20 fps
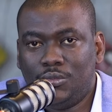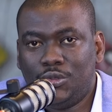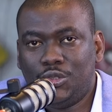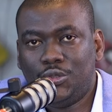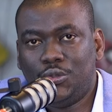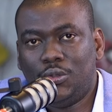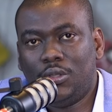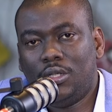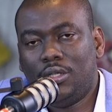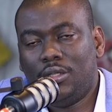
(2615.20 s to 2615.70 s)

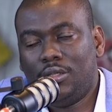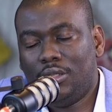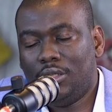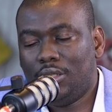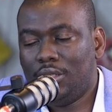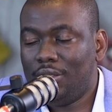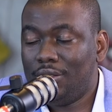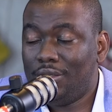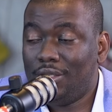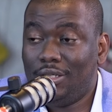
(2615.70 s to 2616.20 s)
Sure.
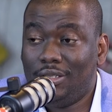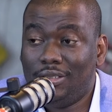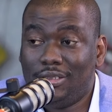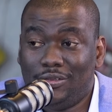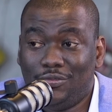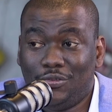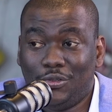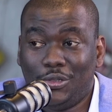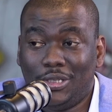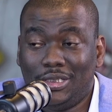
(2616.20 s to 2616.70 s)

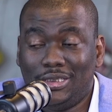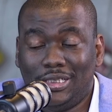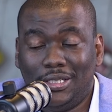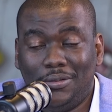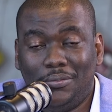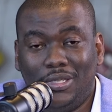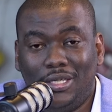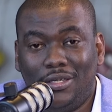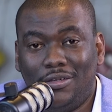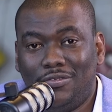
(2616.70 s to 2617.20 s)
Thanks for your
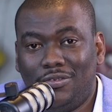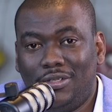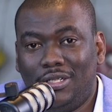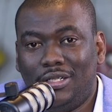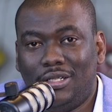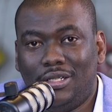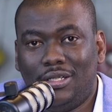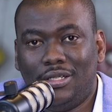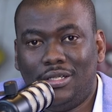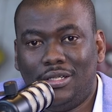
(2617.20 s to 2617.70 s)
time,
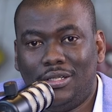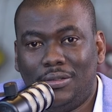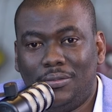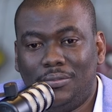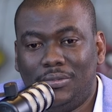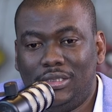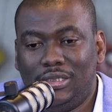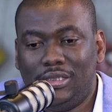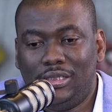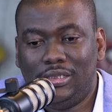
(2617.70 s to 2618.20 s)
Kevin.
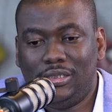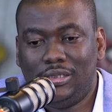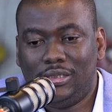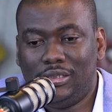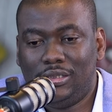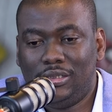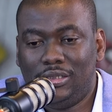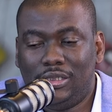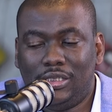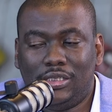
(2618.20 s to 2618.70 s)
This
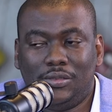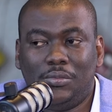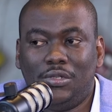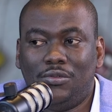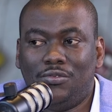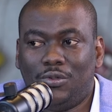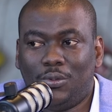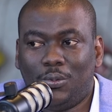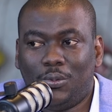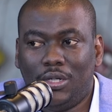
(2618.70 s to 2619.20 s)
has
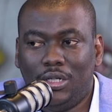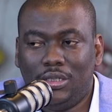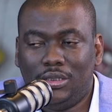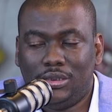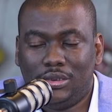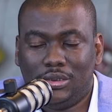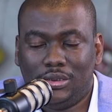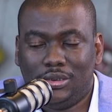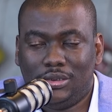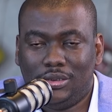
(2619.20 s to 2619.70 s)
been
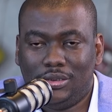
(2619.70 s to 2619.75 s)
quite